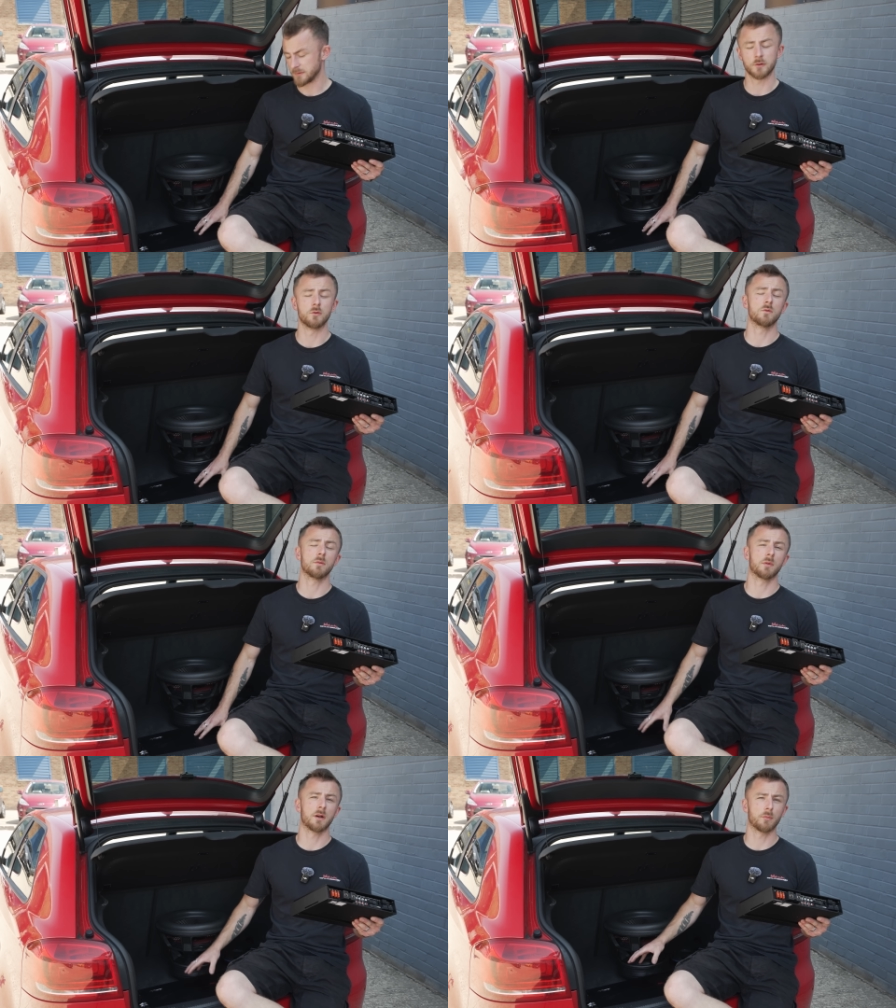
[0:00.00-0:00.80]
to
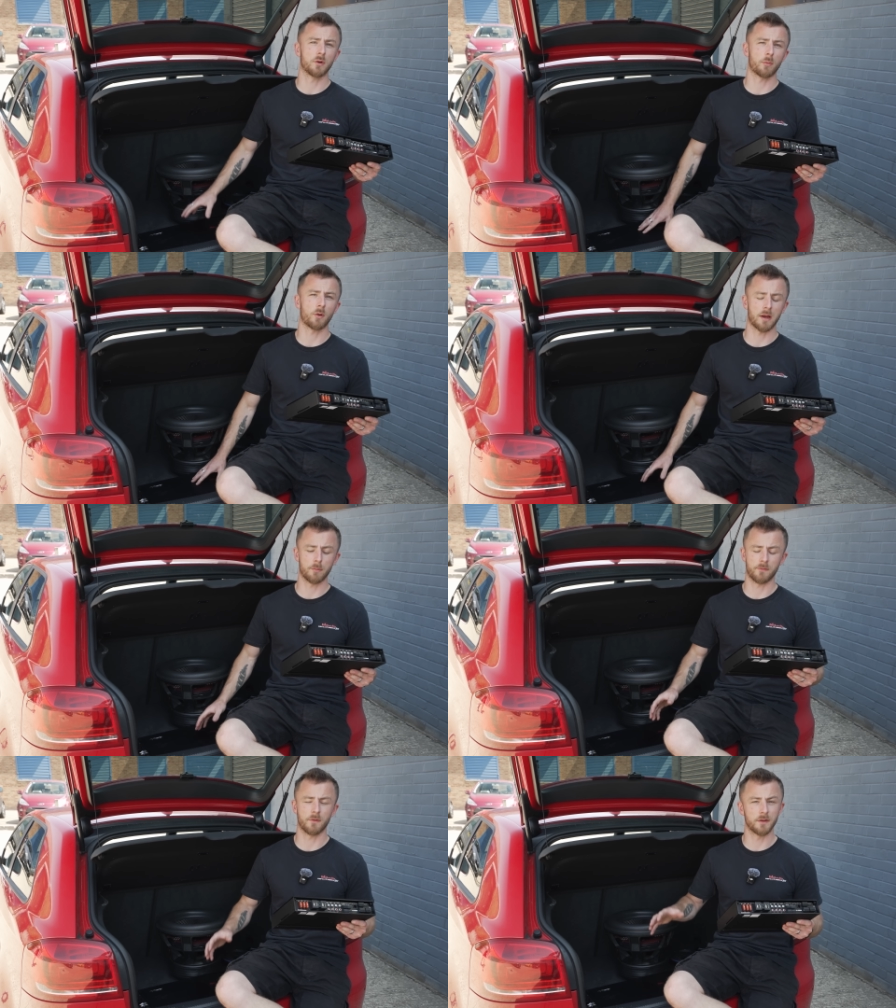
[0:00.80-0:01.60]
my monoblock
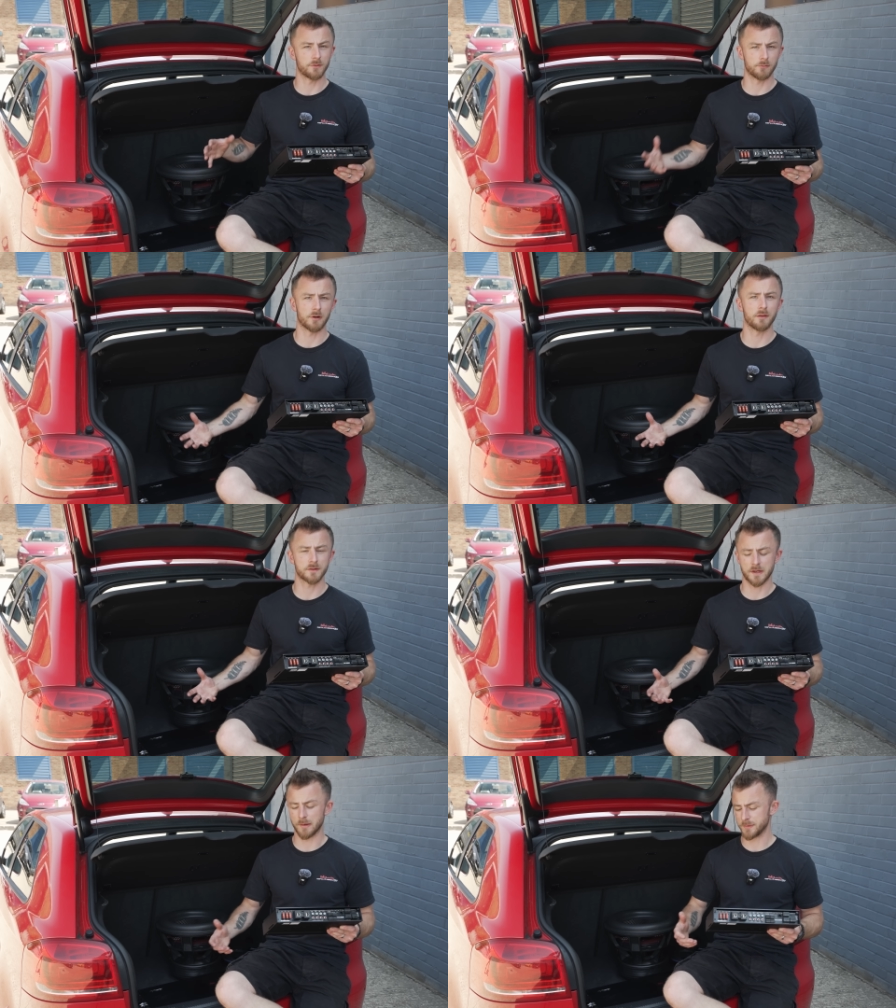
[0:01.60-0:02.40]
amplifier to run the
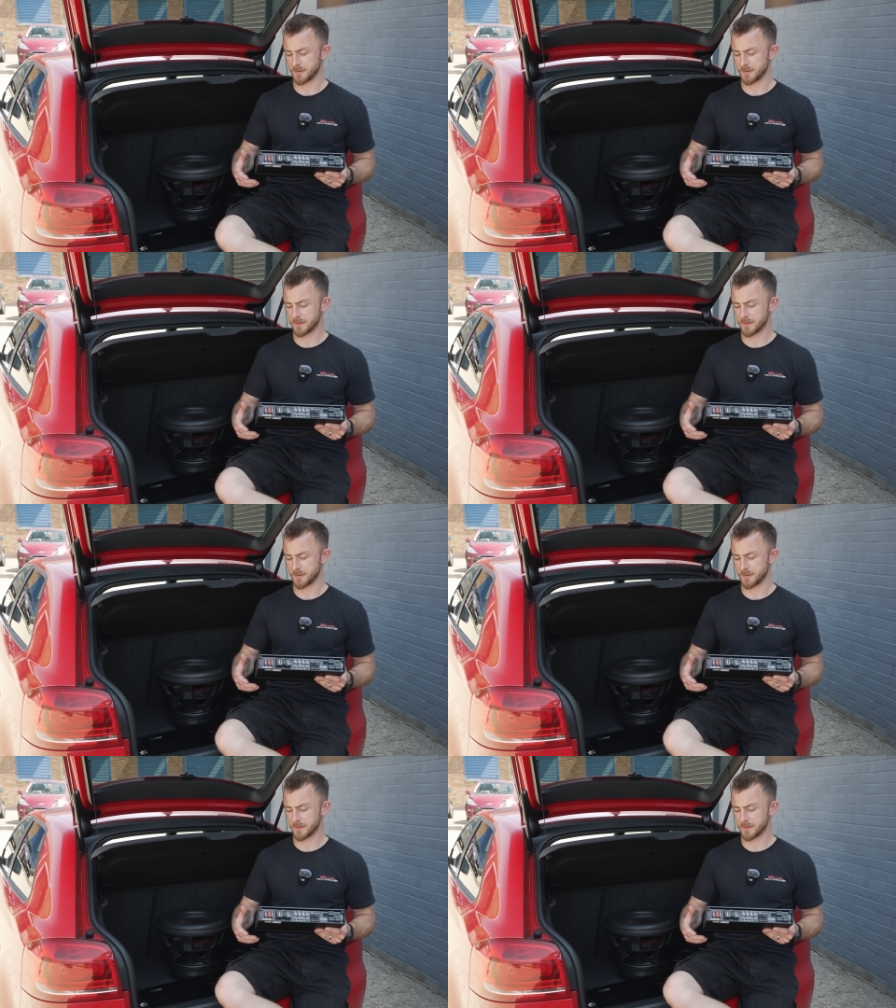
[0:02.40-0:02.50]
sub.